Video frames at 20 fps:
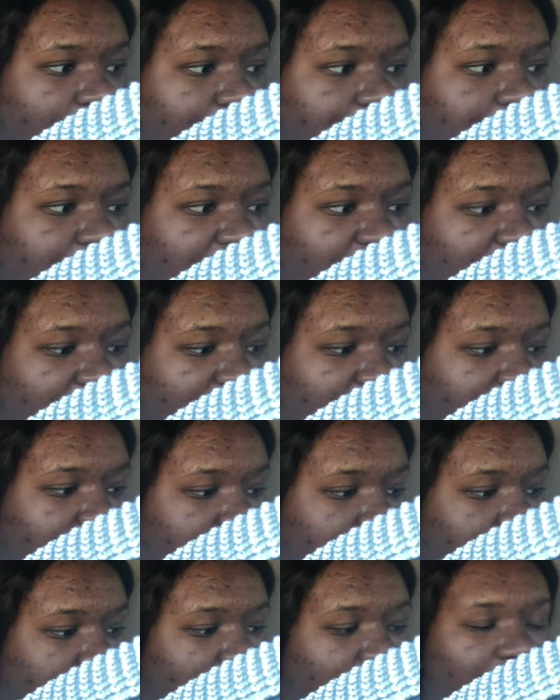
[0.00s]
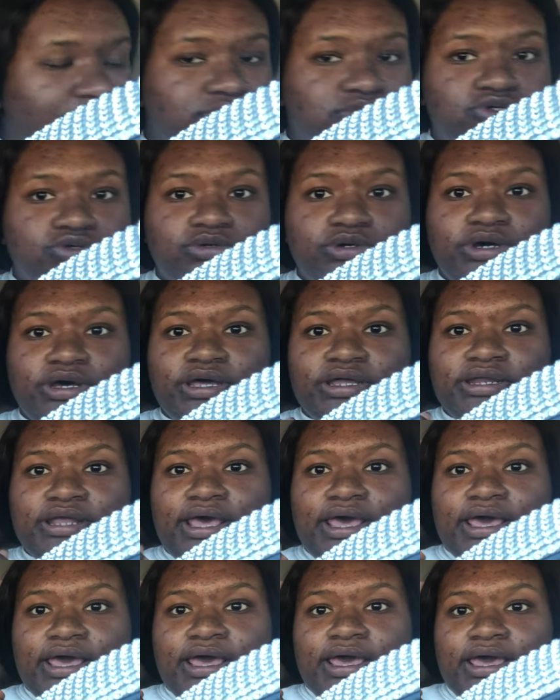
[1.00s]
But I'm doing
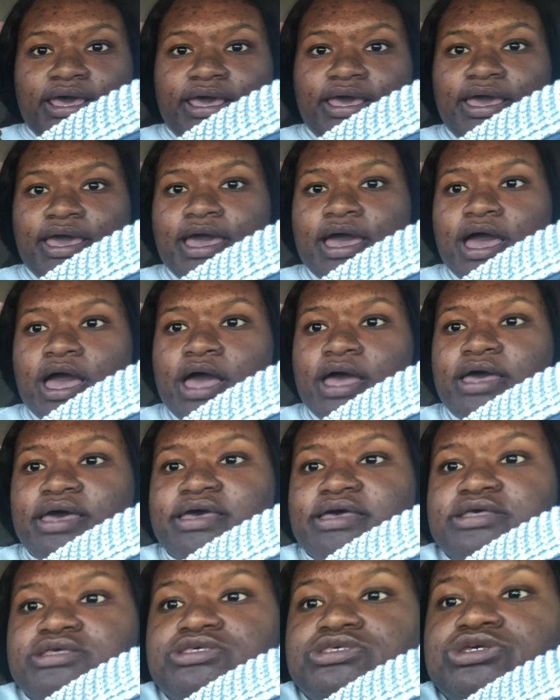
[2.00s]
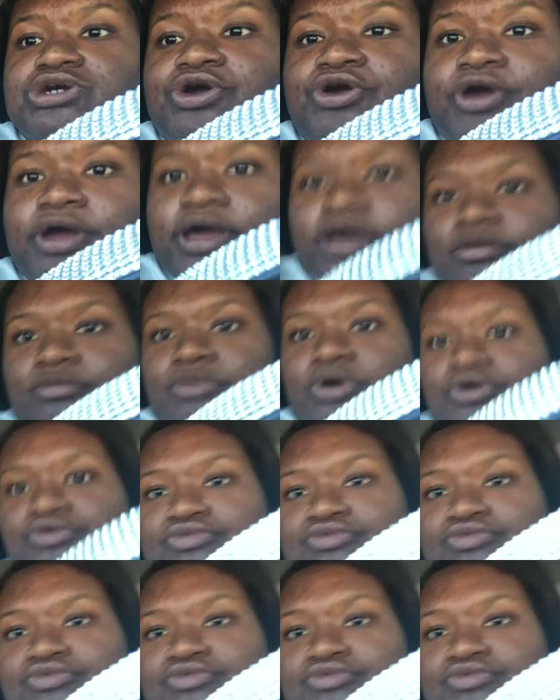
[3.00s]
a Instagram